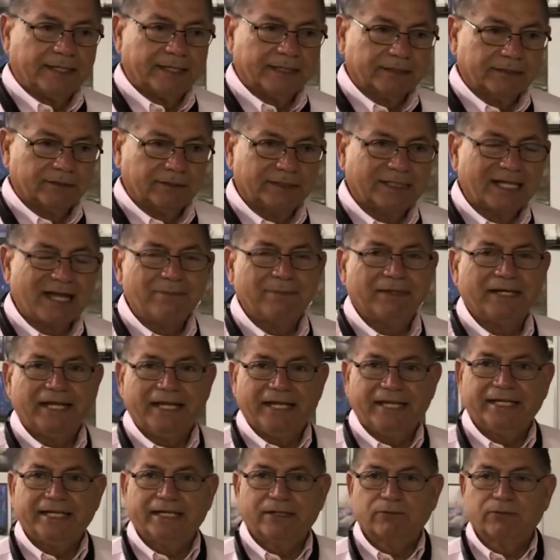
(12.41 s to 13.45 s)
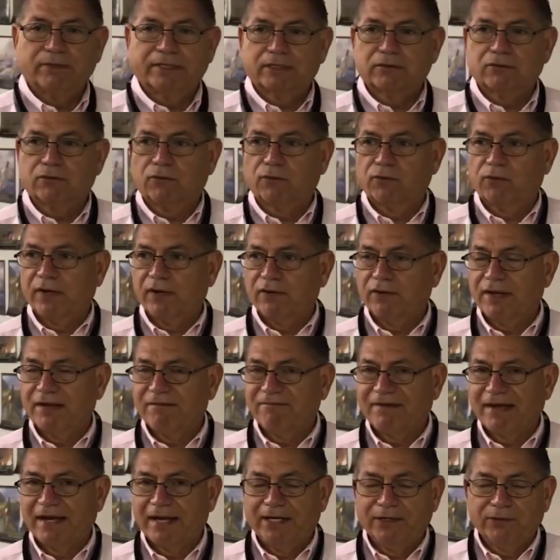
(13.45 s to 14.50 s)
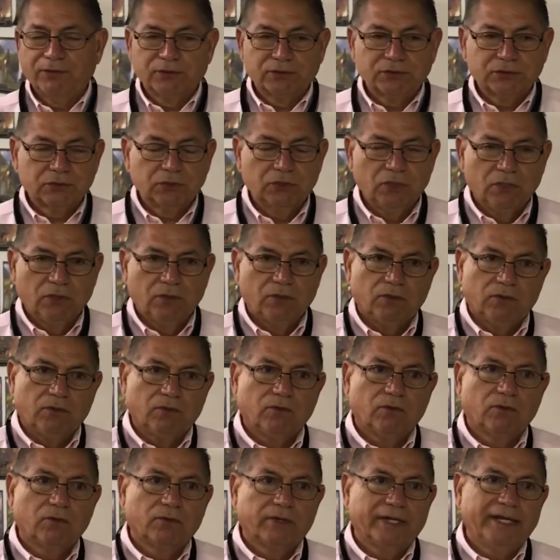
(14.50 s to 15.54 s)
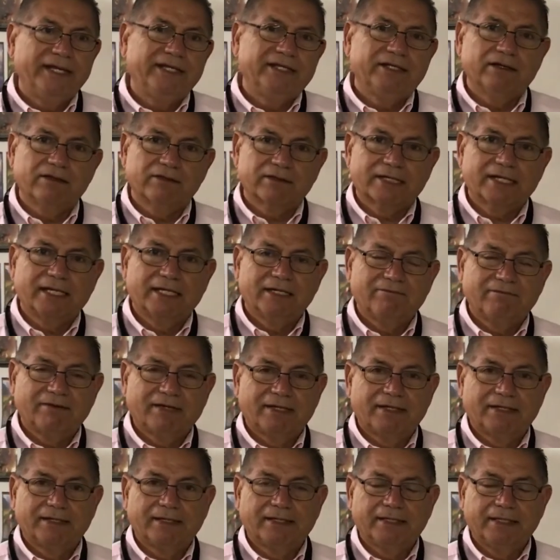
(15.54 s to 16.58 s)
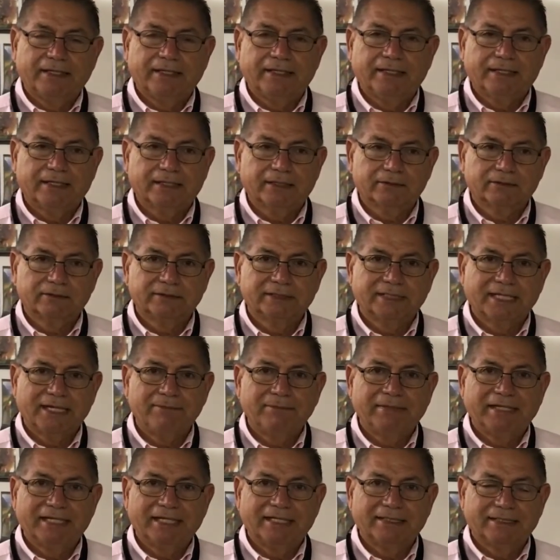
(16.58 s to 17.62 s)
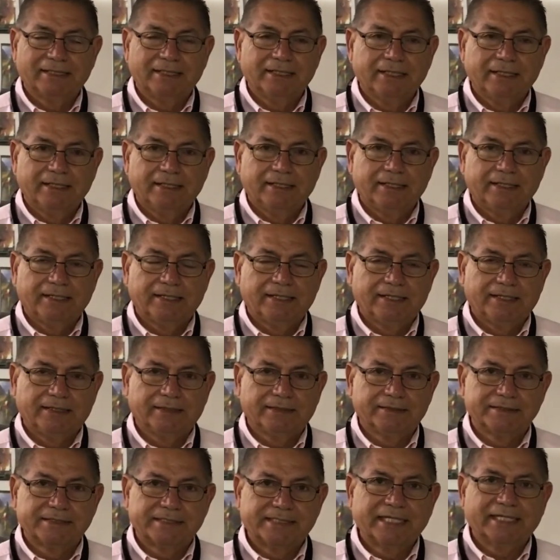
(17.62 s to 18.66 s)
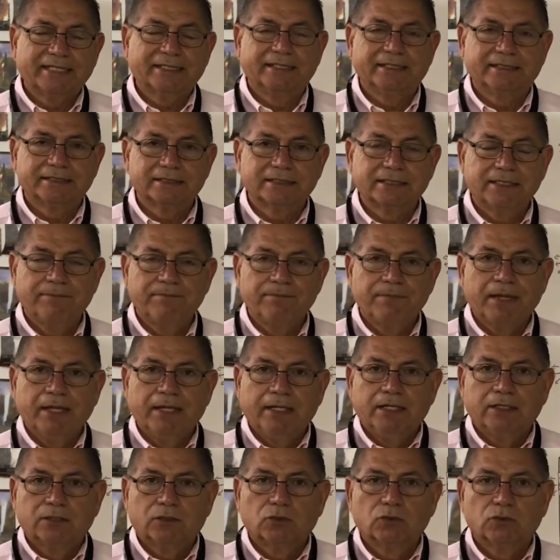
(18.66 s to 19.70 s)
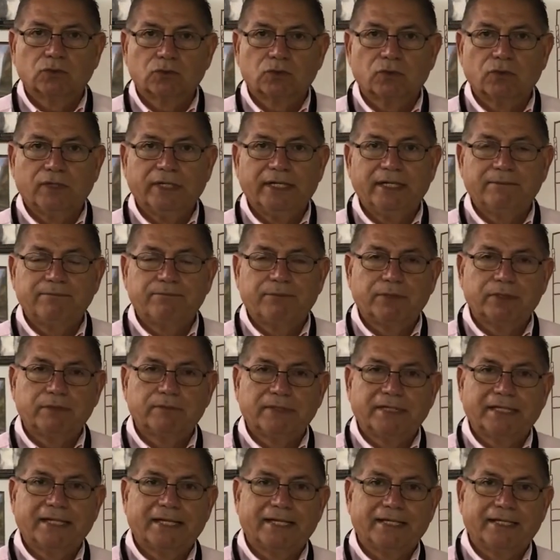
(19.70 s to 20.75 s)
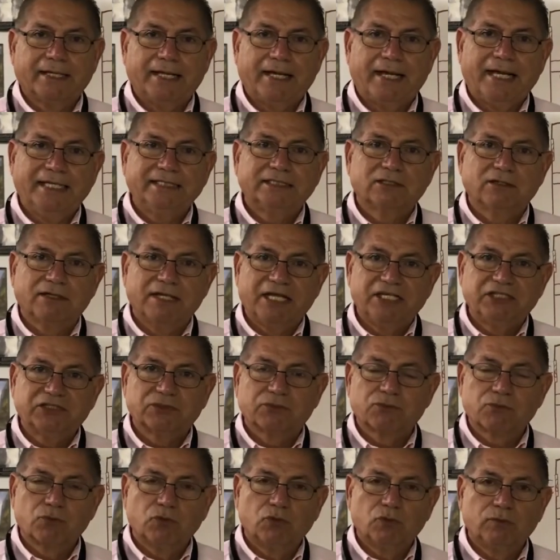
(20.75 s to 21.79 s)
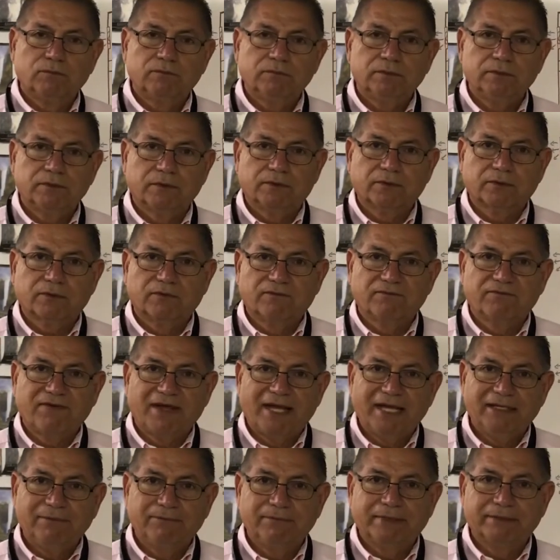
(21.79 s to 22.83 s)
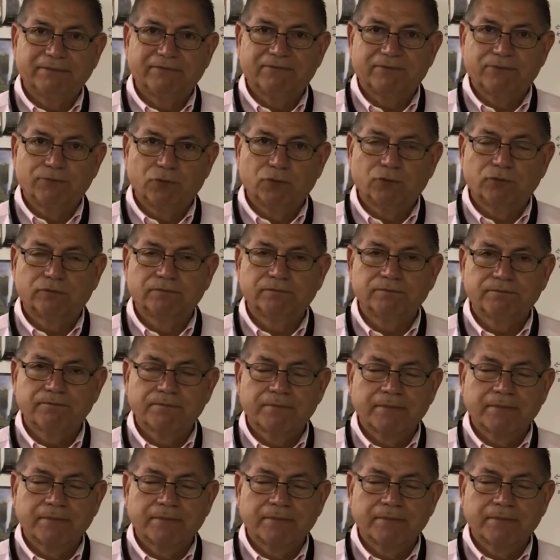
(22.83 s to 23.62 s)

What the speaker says: contaminated with coronavirus or any other kind of a contaminant sickness, to go ahead and put them in an isolation room or confinement room,